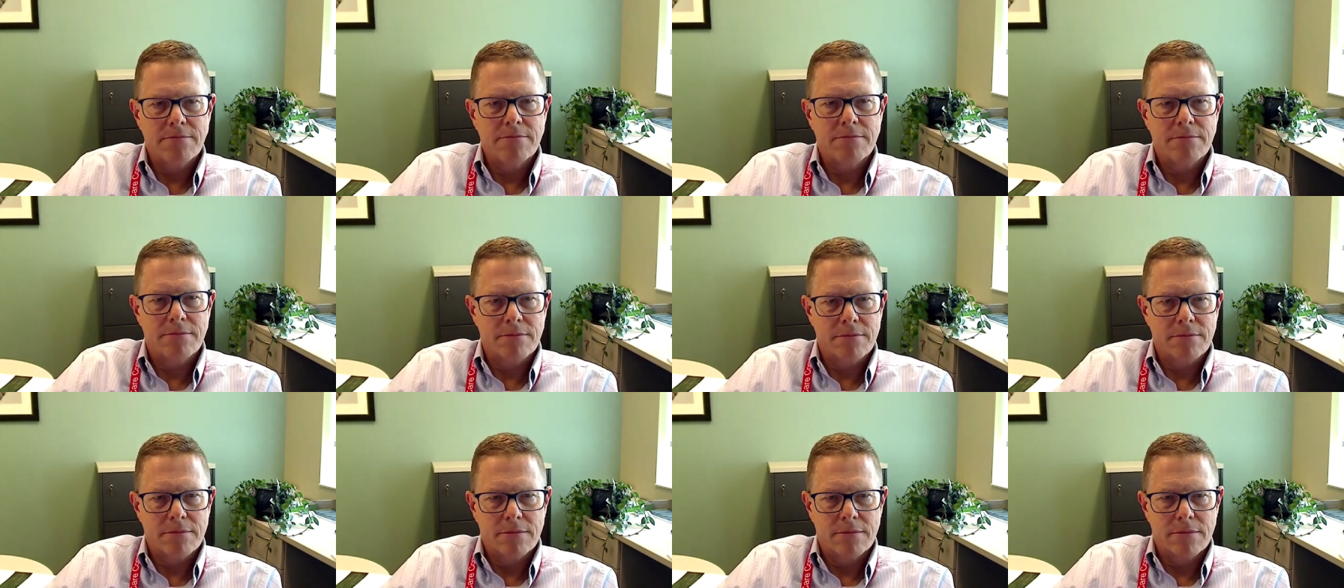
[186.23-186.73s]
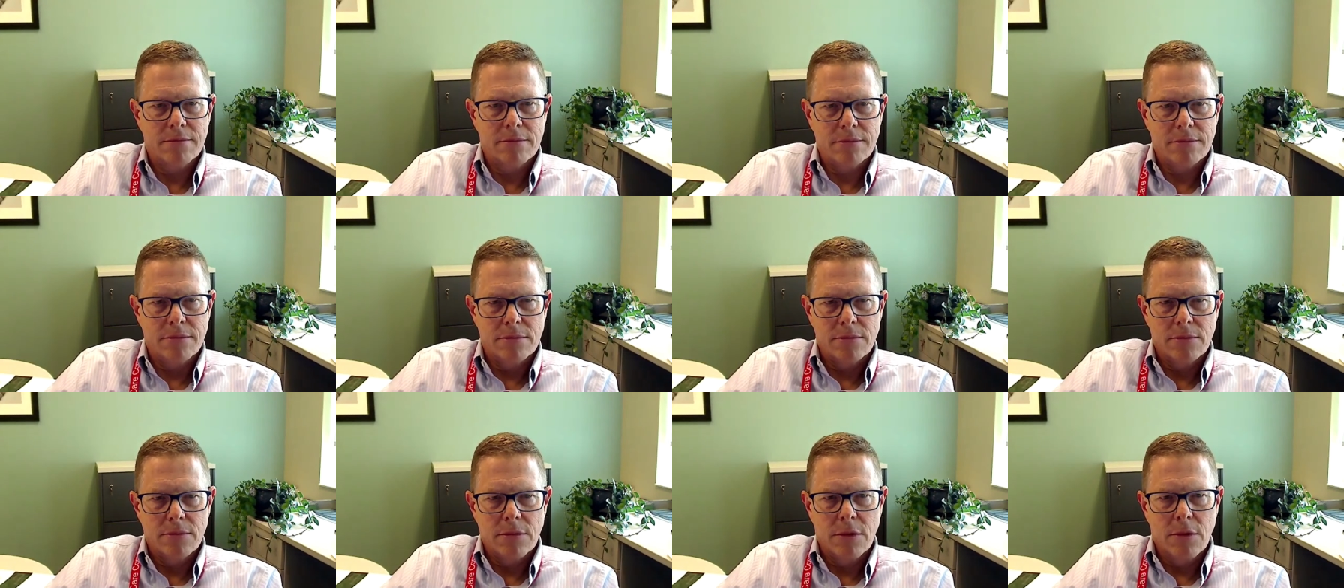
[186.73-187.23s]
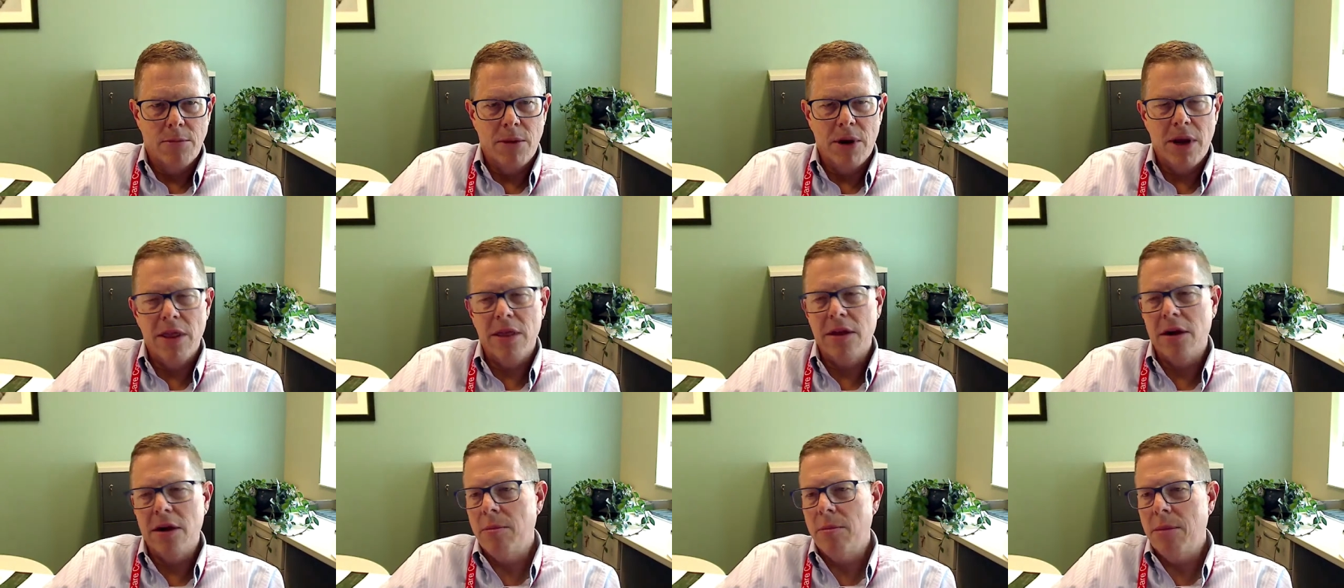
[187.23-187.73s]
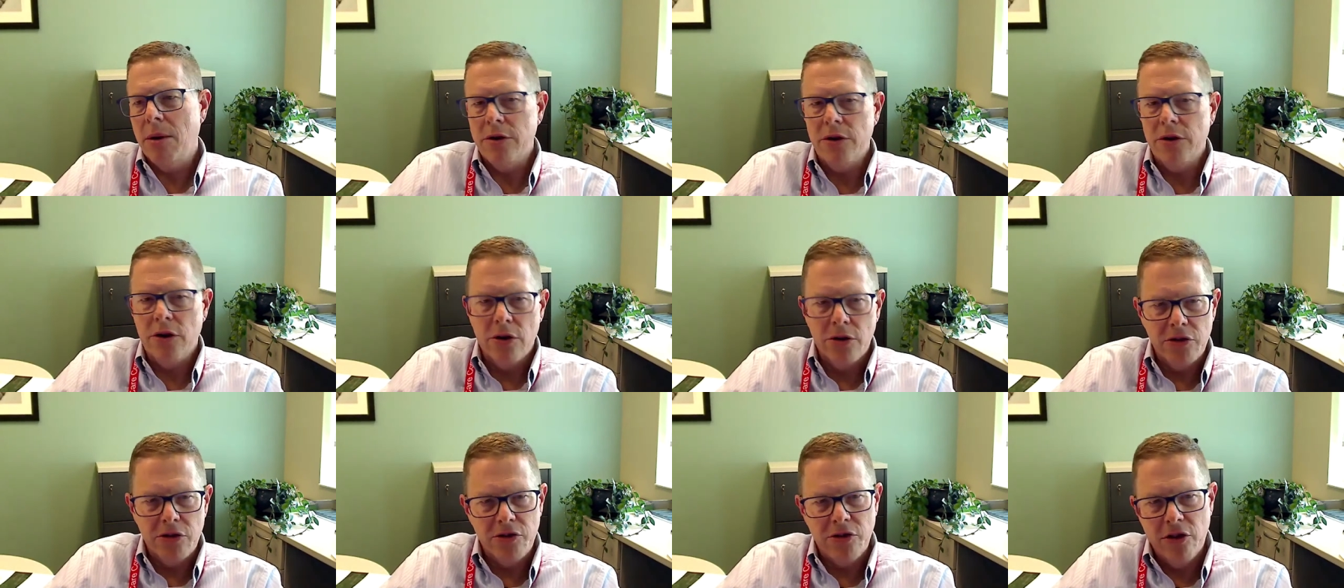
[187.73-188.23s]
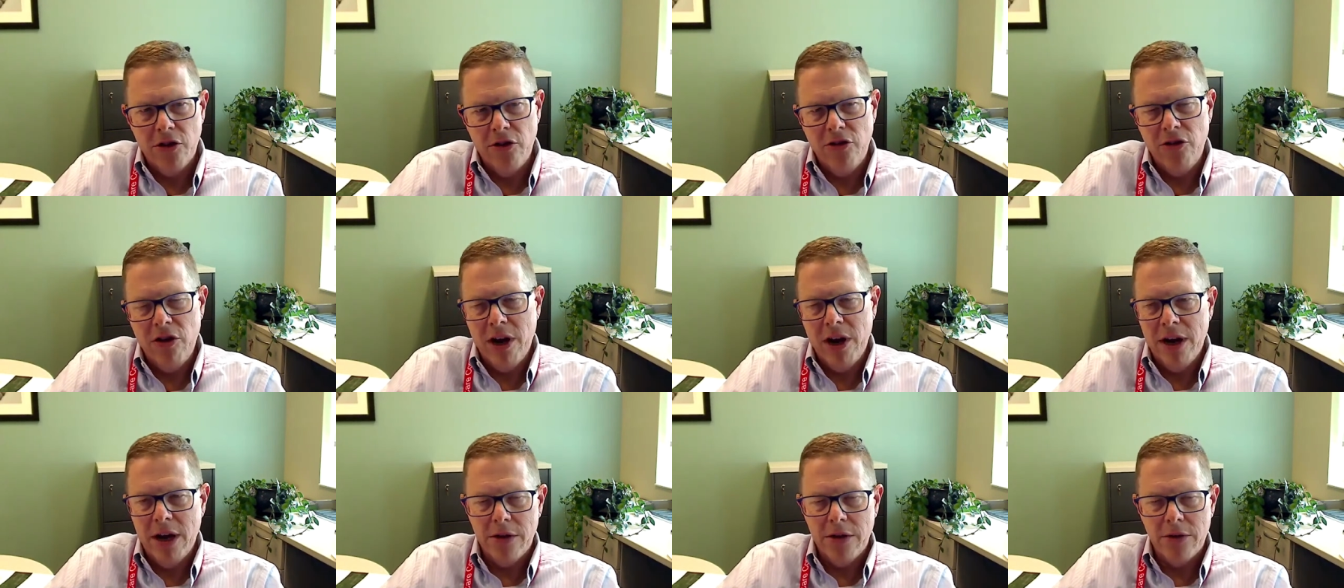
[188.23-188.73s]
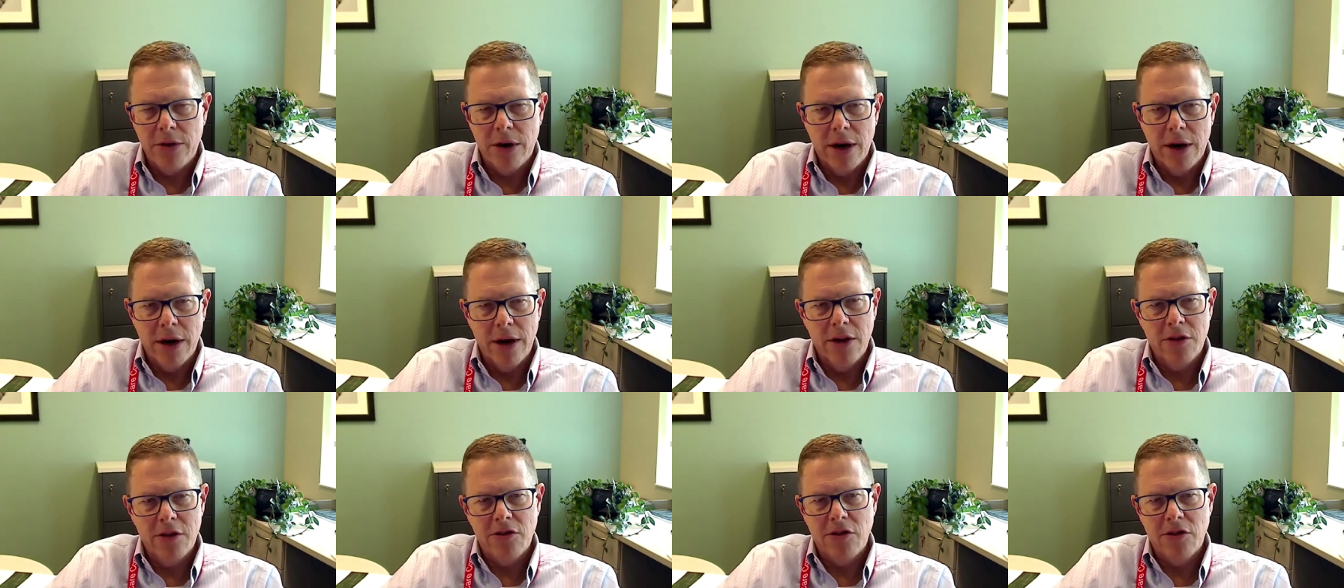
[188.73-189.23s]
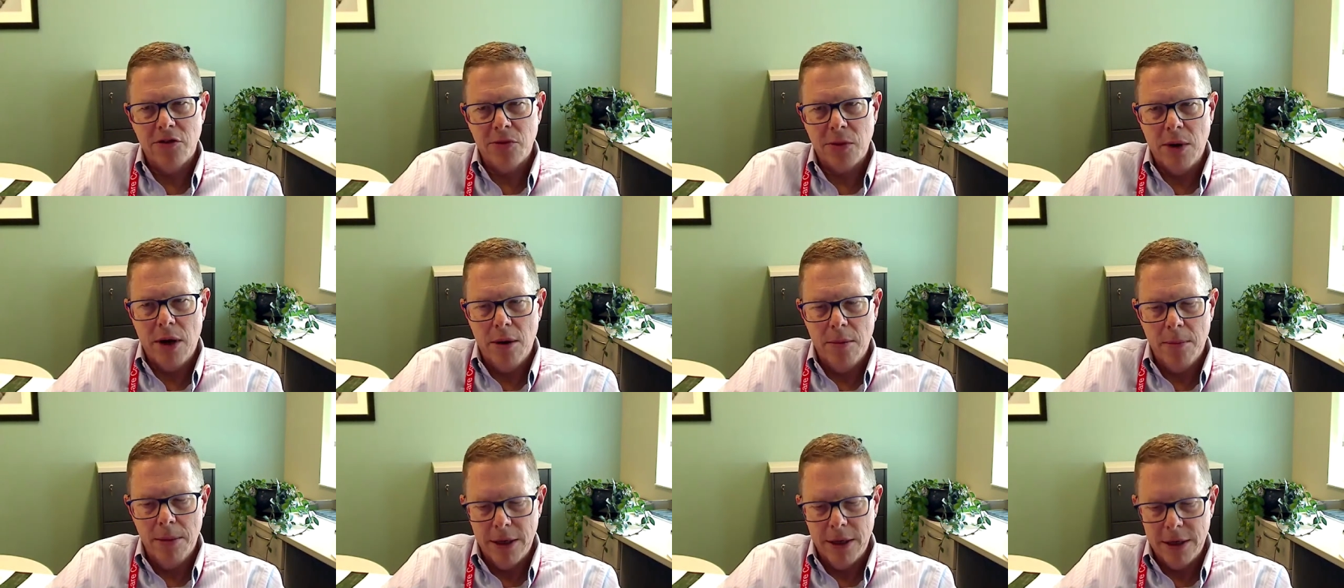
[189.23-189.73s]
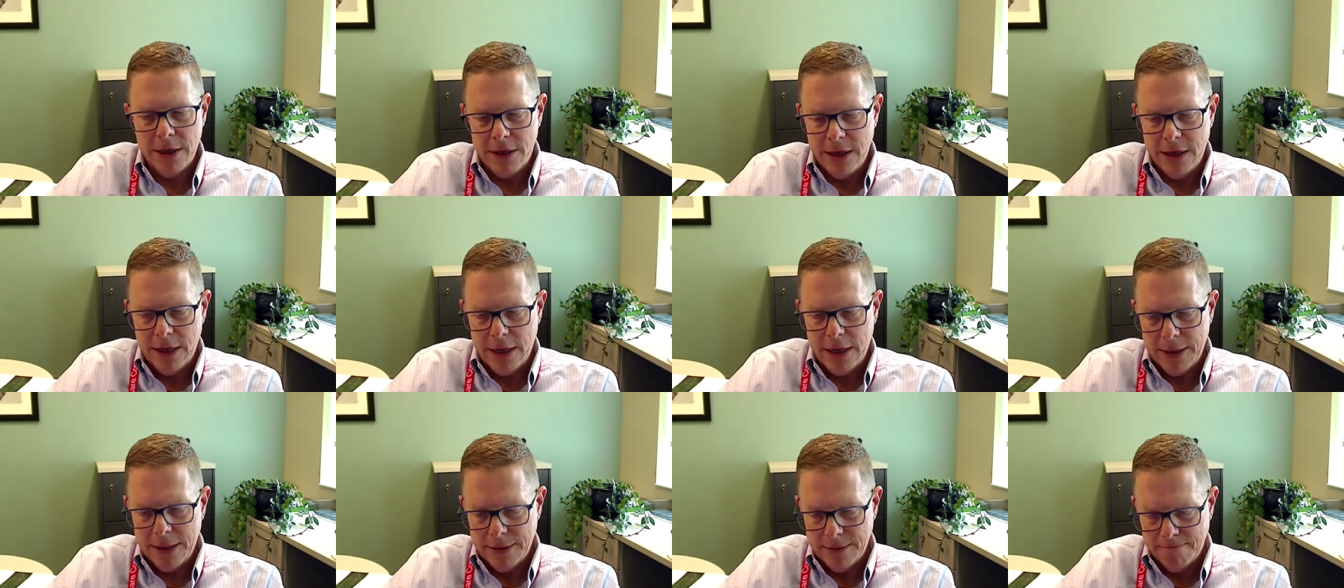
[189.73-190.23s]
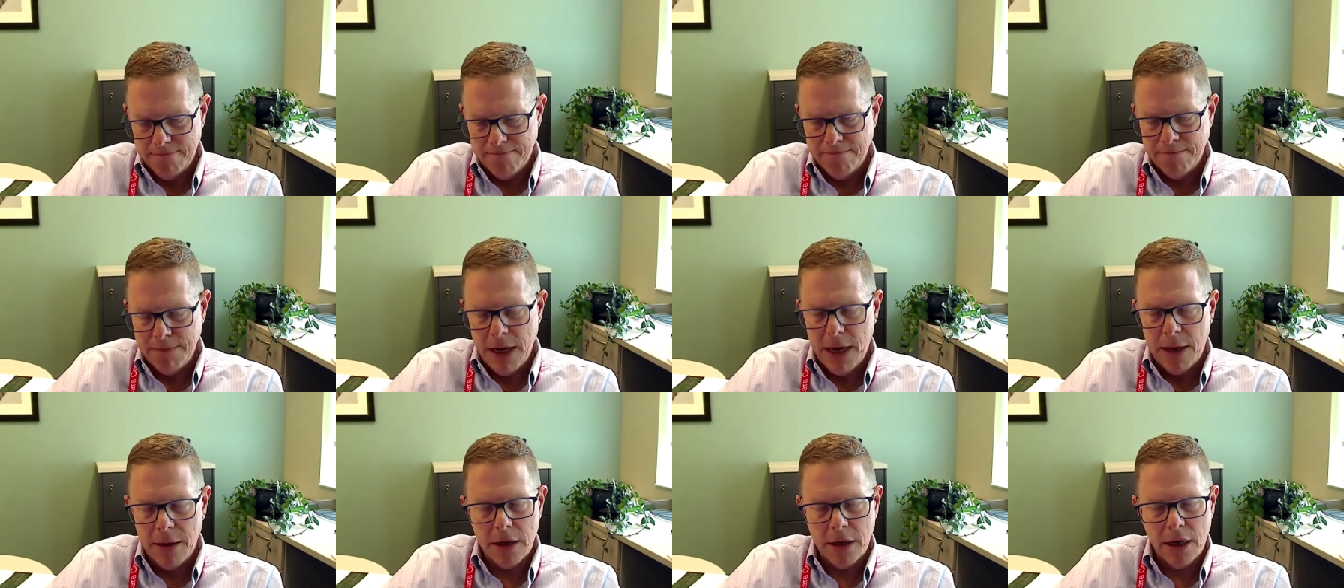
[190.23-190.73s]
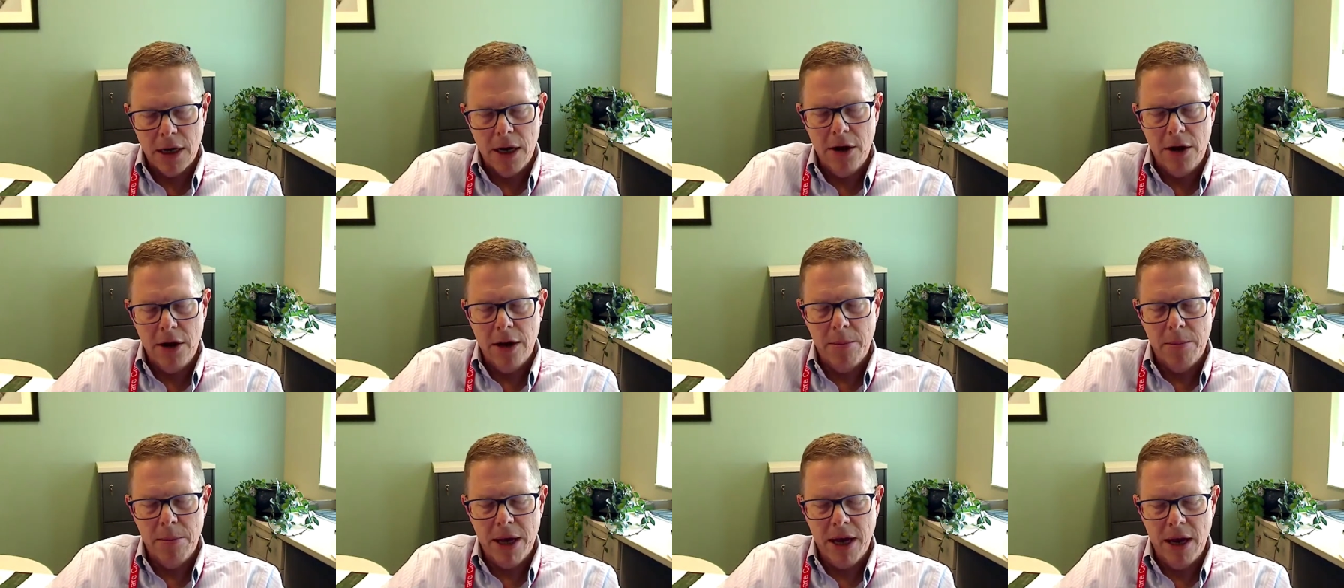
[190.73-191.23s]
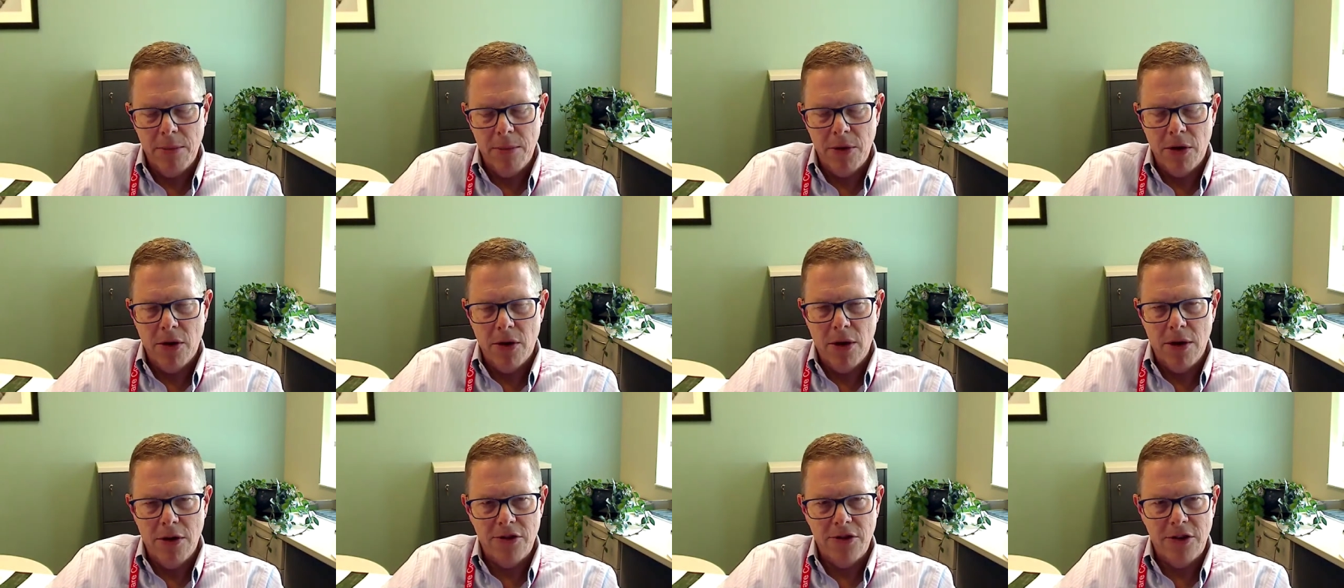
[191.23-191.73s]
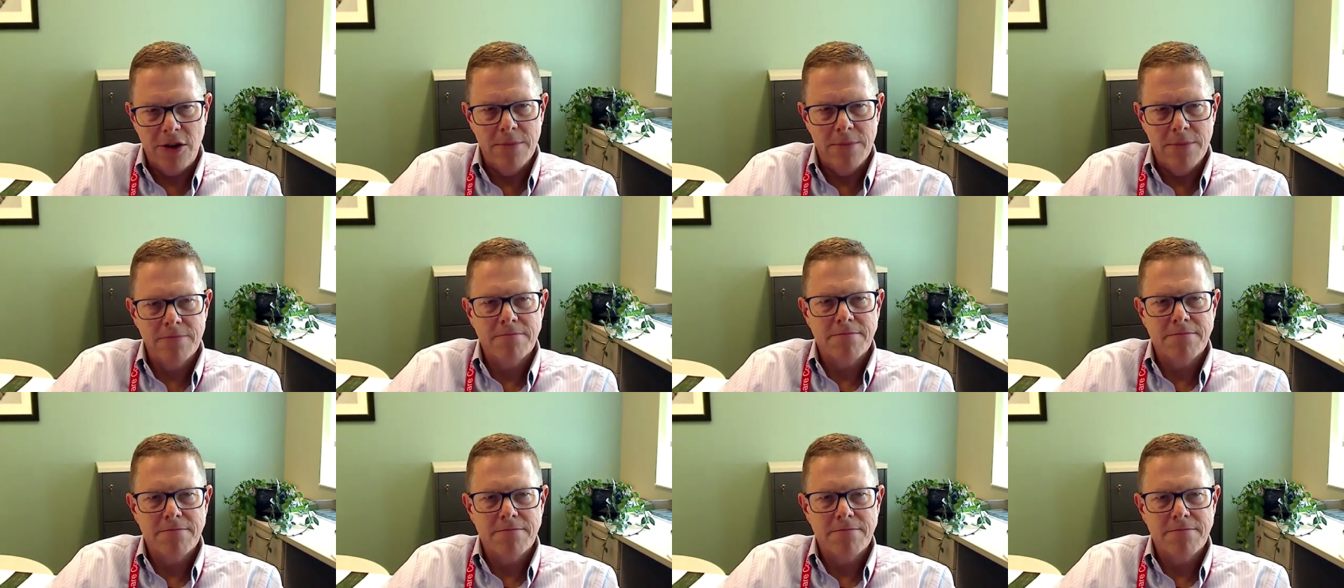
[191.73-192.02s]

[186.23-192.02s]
Okay. But I thought about neurosurgery and other areas as well, but uh, yeah, clearly became neurology.